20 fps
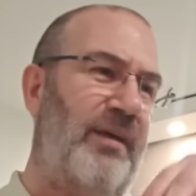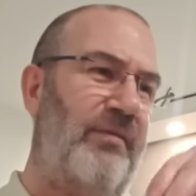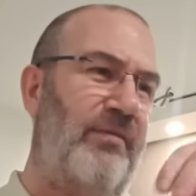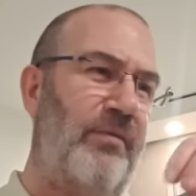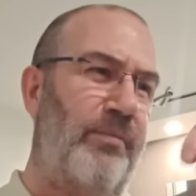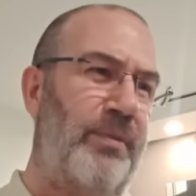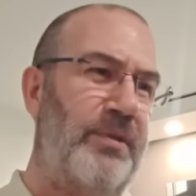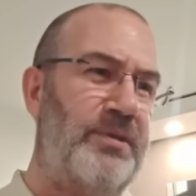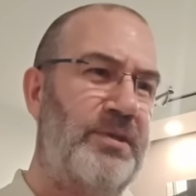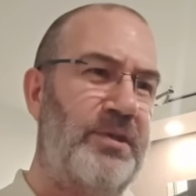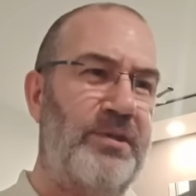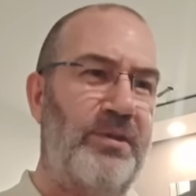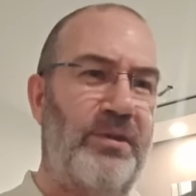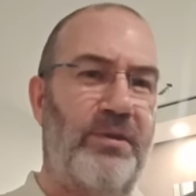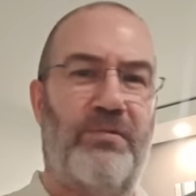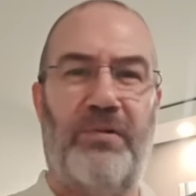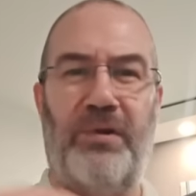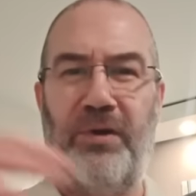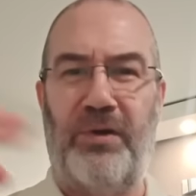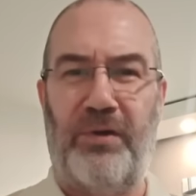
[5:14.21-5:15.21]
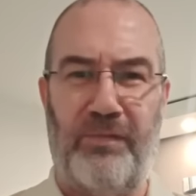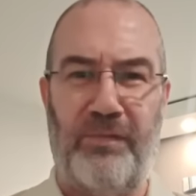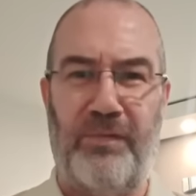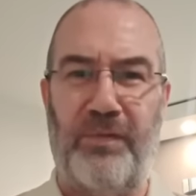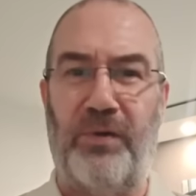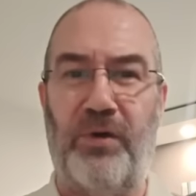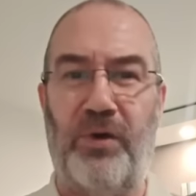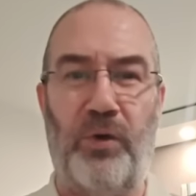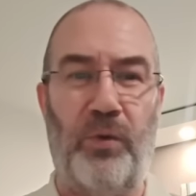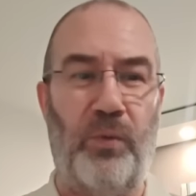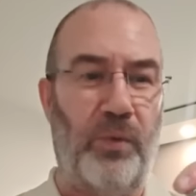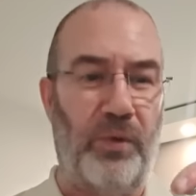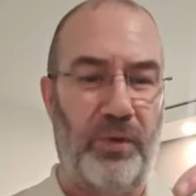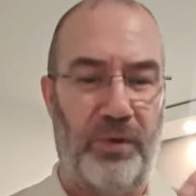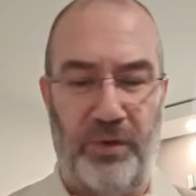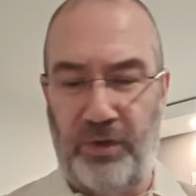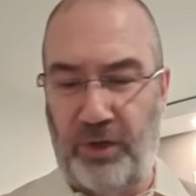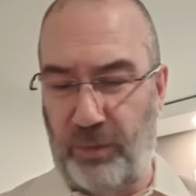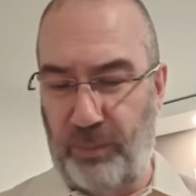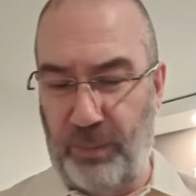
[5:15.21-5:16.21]
either position 3 or 4
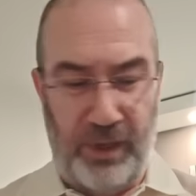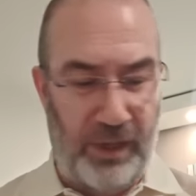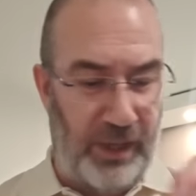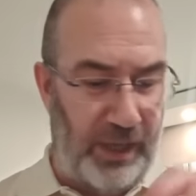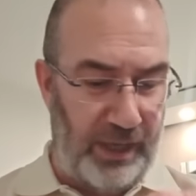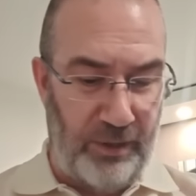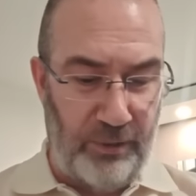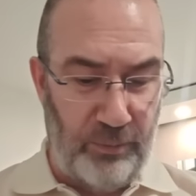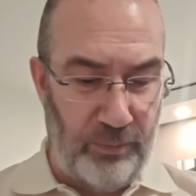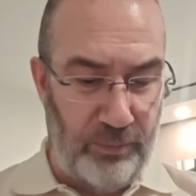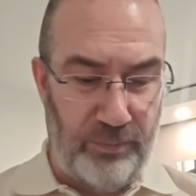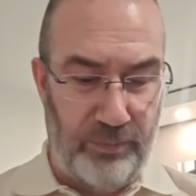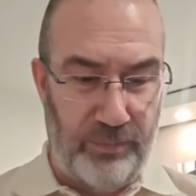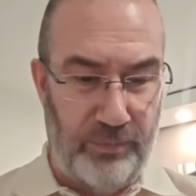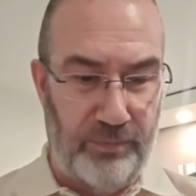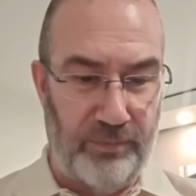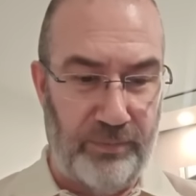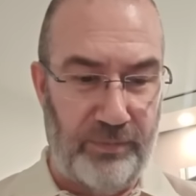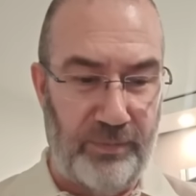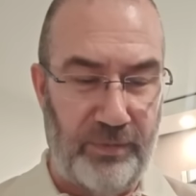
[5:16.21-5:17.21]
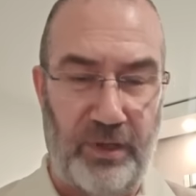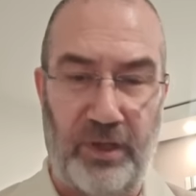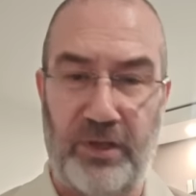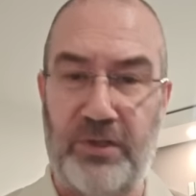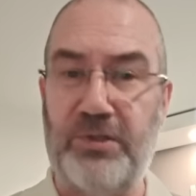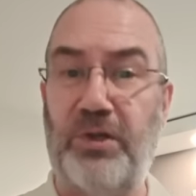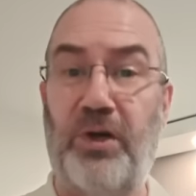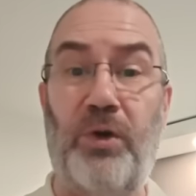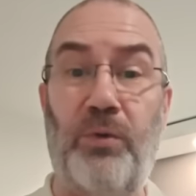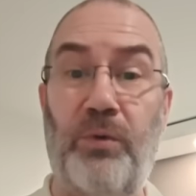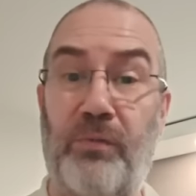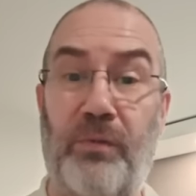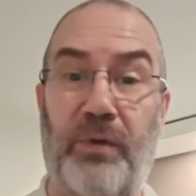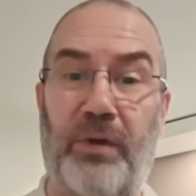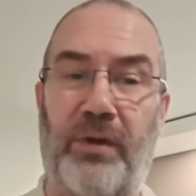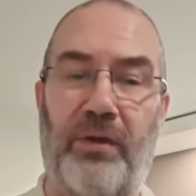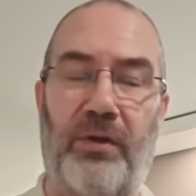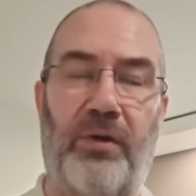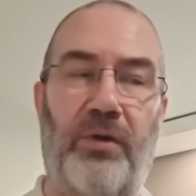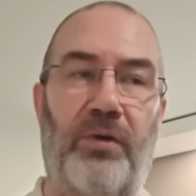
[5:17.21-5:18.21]
would not be lining up at all with
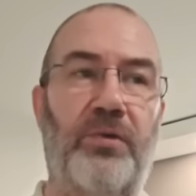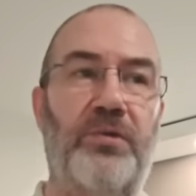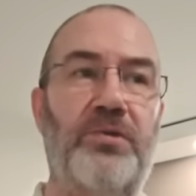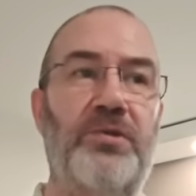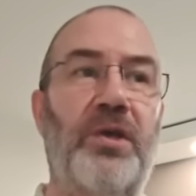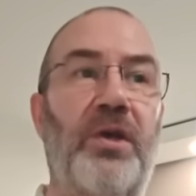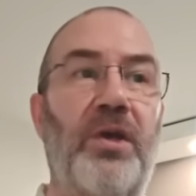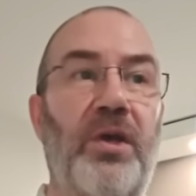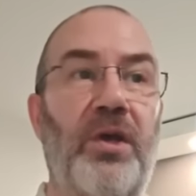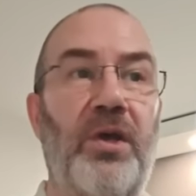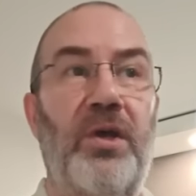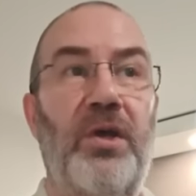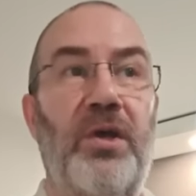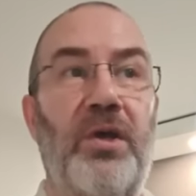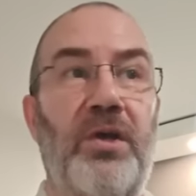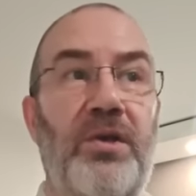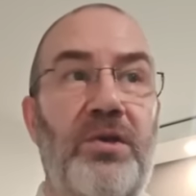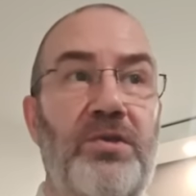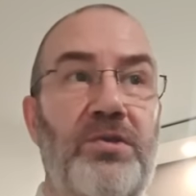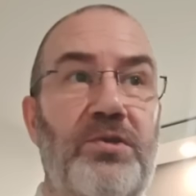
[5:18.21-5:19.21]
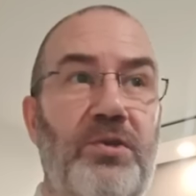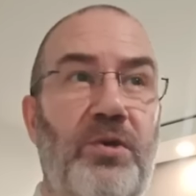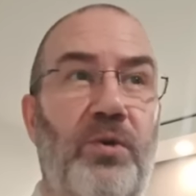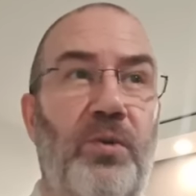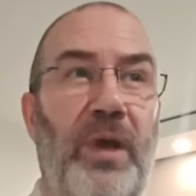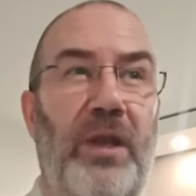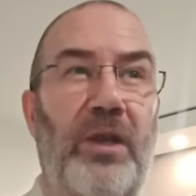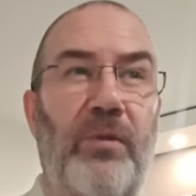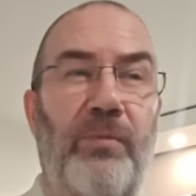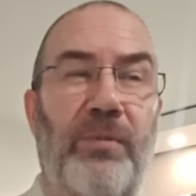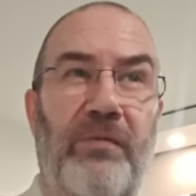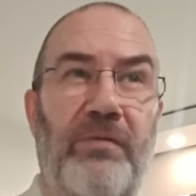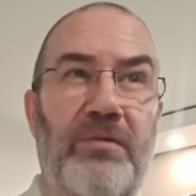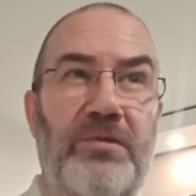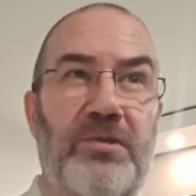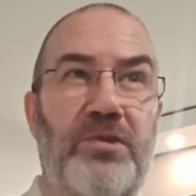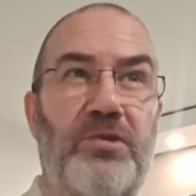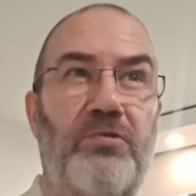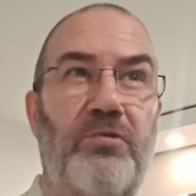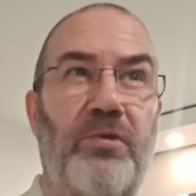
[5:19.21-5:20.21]
one of the holes. So we ended up having
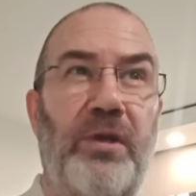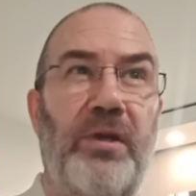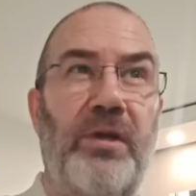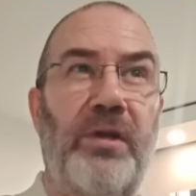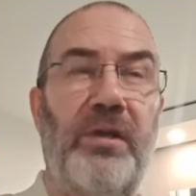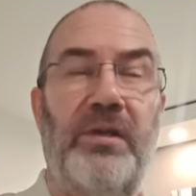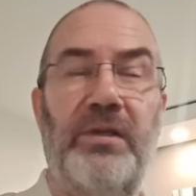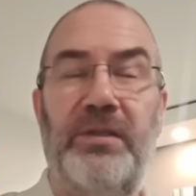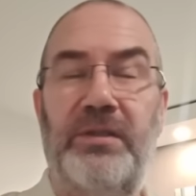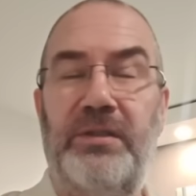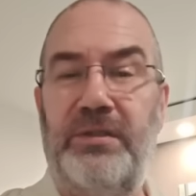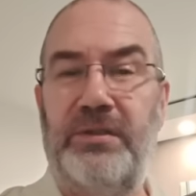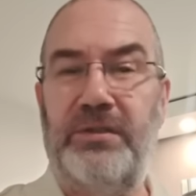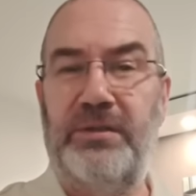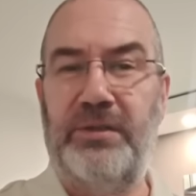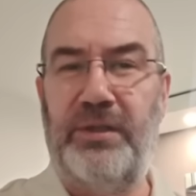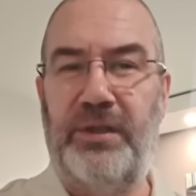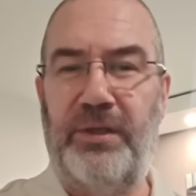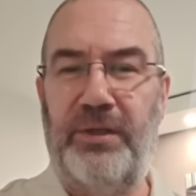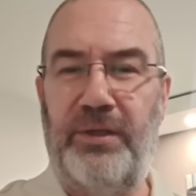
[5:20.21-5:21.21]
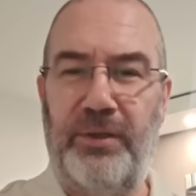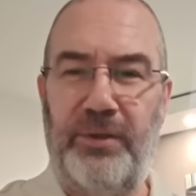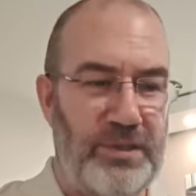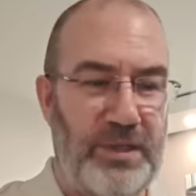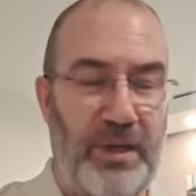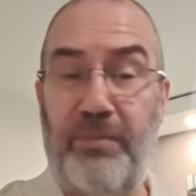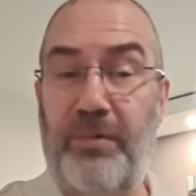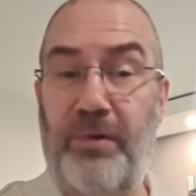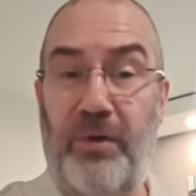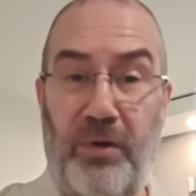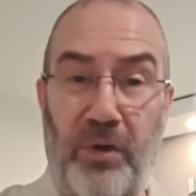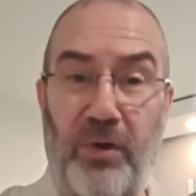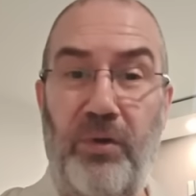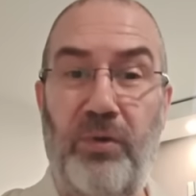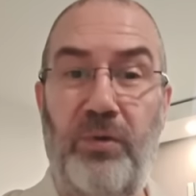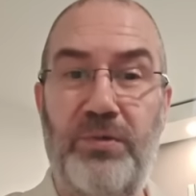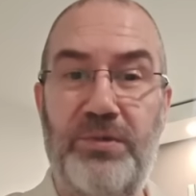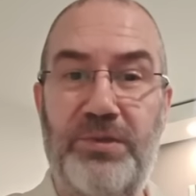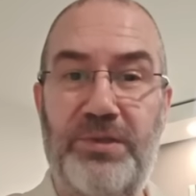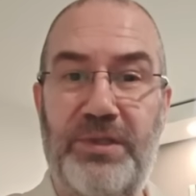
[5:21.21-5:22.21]
to drill separate
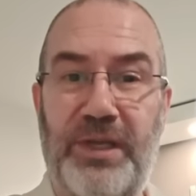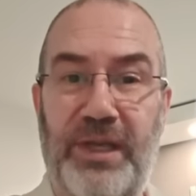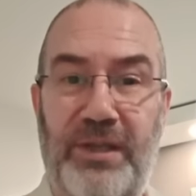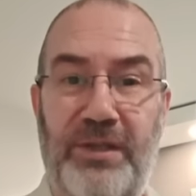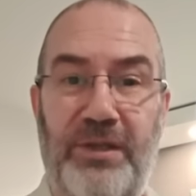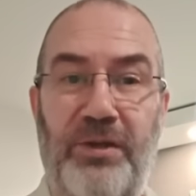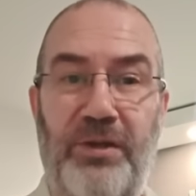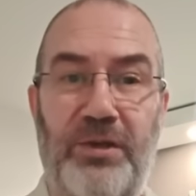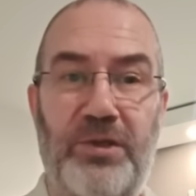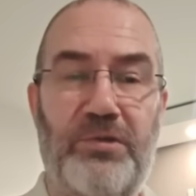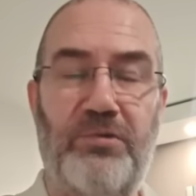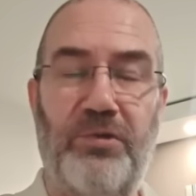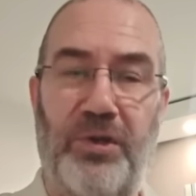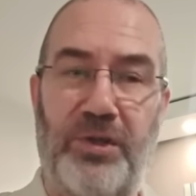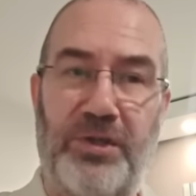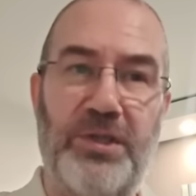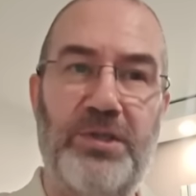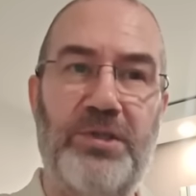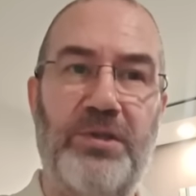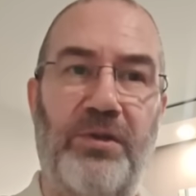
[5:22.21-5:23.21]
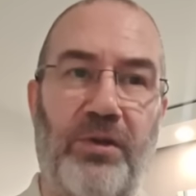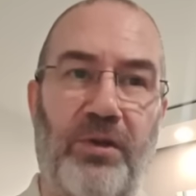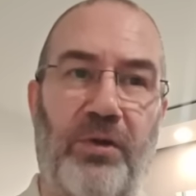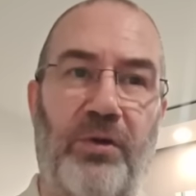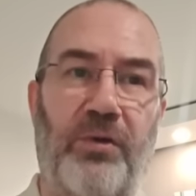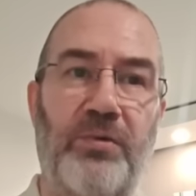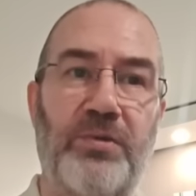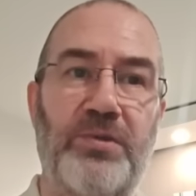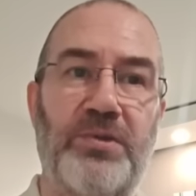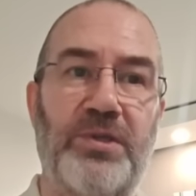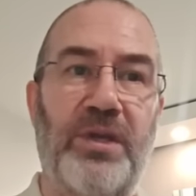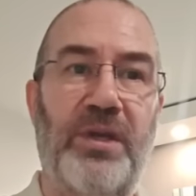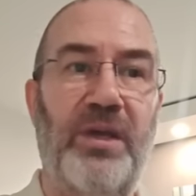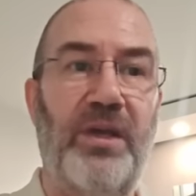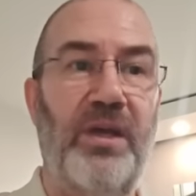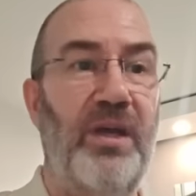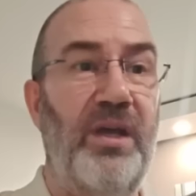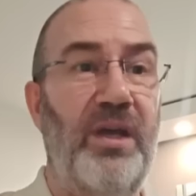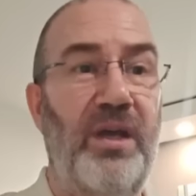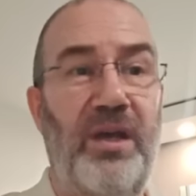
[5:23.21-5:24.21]
holes in the Unistrut, additional holes,
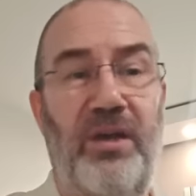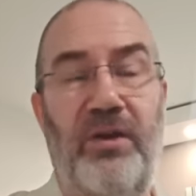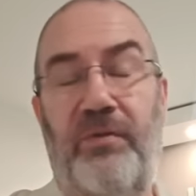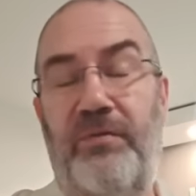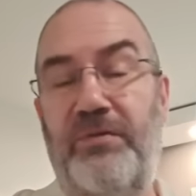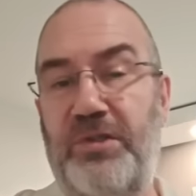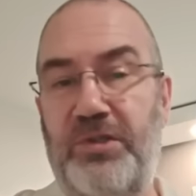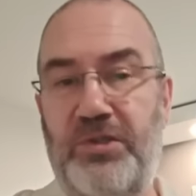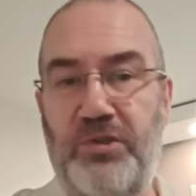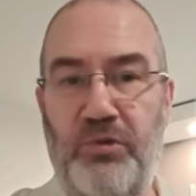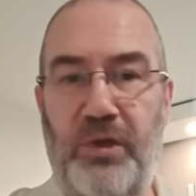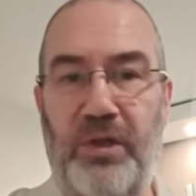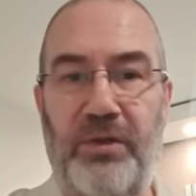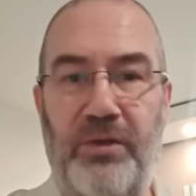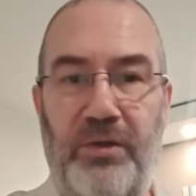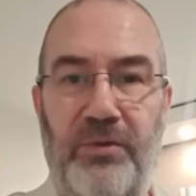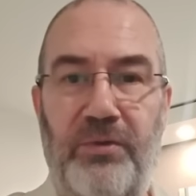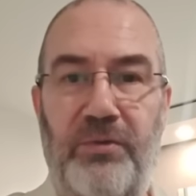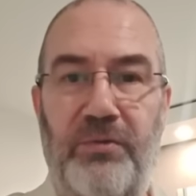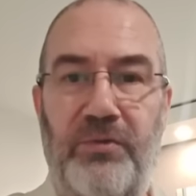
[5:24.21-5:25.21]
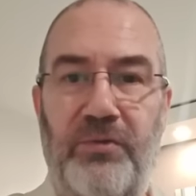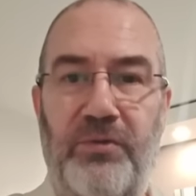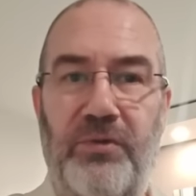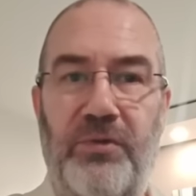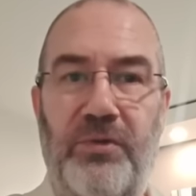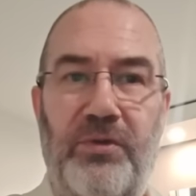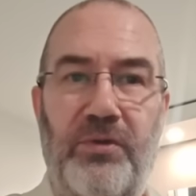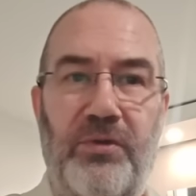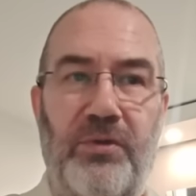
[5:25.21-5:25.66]
and obviously treat those